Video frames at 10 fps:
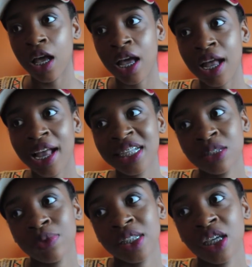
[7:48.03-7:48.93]
I just
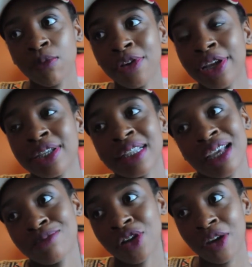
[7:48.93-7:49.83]
wanted to come on here and say
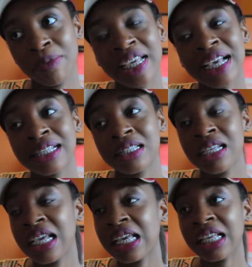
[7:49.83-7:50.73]
I'm sorry because
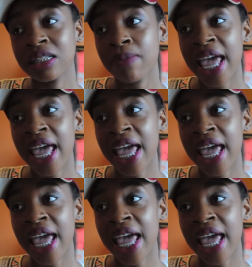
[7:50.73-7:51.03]
Nia is